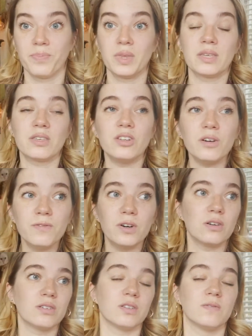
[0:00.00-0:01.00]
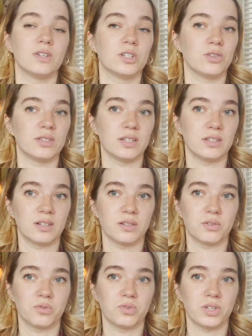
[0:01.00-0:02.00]
So don't focus on visuals until
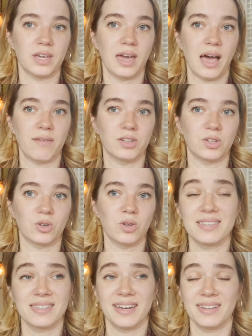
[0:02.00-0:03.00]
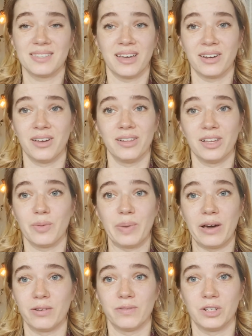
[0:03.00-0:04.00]
you really have to. Design is not only
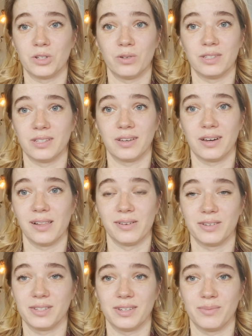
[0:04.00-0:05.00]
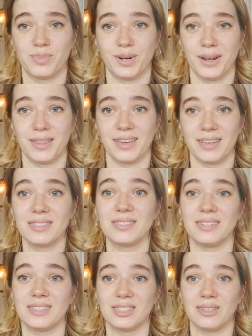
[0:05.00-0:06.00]
about visuals and colors and pretty things,
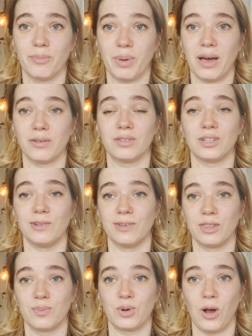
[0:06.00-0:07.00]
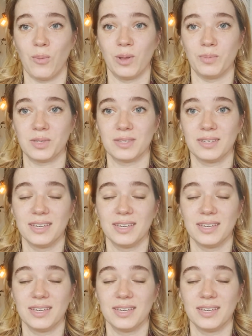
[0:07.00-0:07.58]
it's about solving the problems.